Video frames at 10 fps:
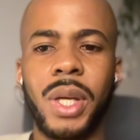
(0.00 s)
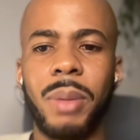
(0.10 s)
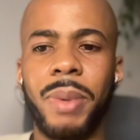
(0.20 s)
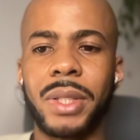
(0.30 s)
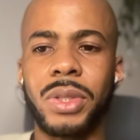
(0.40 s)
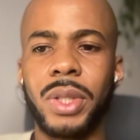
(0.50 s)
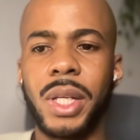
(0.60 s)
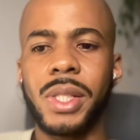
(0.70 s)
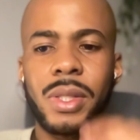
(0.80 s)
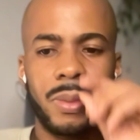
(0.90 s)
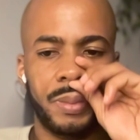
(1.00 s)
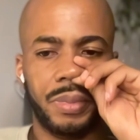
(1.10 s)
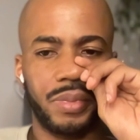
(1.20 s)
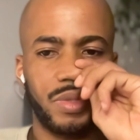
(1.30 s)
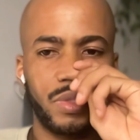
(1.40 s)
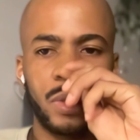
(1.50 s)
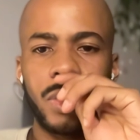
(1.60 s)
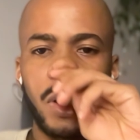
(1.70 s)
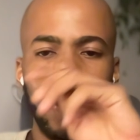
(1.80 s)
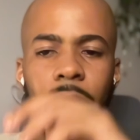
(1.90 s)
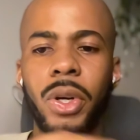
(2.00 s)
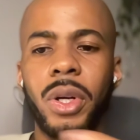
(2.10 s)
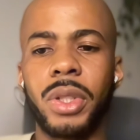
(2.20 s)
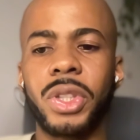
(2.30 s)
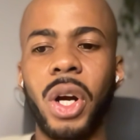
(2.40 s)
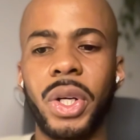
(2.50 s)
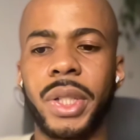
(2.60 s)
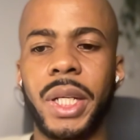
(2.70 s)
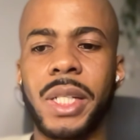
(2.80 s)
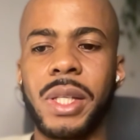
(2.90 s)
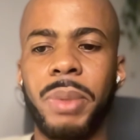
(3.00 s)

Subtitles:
to get back to this, your targeting is a